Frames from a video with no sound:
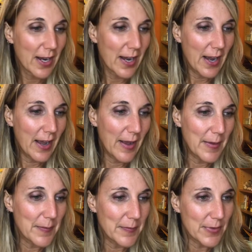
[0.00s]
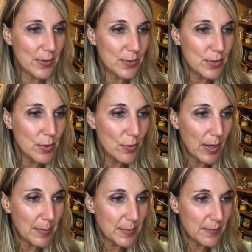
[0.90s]
There's 2
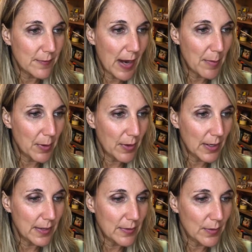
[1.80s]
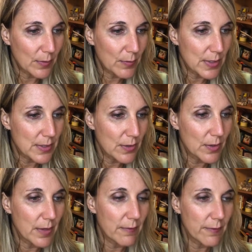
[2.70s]
grams of fiber in the
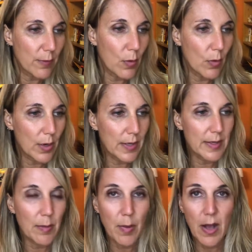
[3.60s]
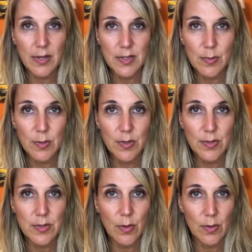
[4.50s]
original and 4 in the Impossible,
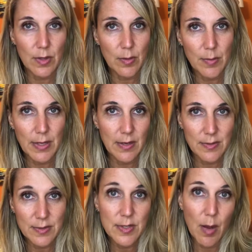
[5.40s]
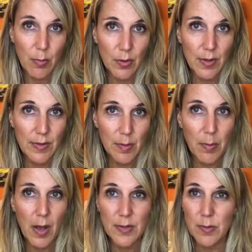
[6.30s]
so a little bit, it's double in the
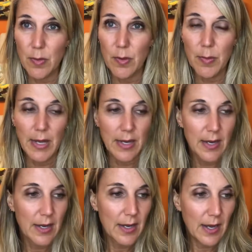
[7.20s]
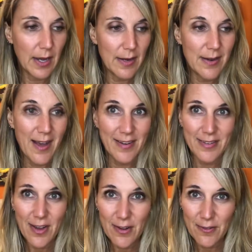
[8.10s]
Impossible, but not a
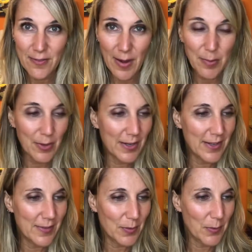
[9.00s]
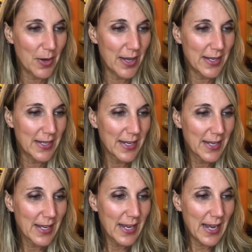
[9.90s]
ton of fiber in either one.
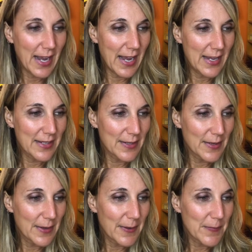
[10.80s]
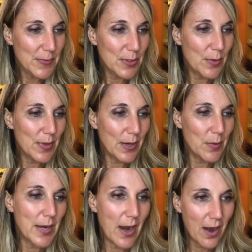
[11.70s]
And so there
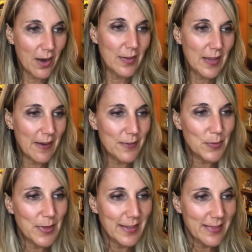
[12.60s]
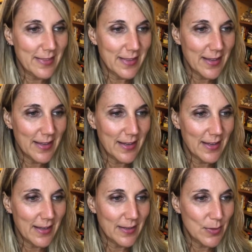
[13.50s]
we are, left with
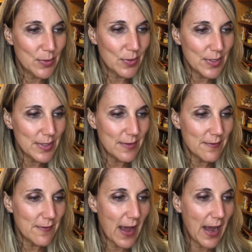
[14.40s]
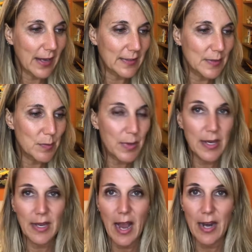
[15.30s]
the nutrition facts
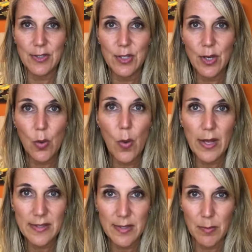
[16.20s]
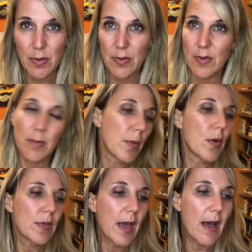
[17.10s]
being actually quite similar. They
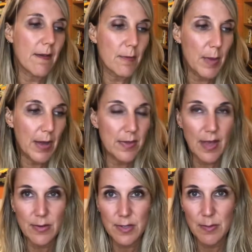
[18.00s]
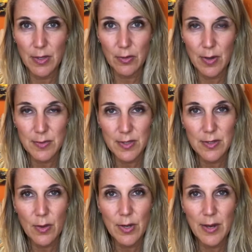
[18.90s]
both have about 1,000 milligrams of
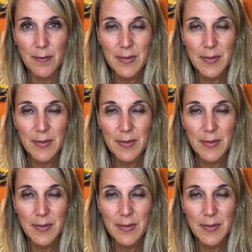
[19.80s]
sodium.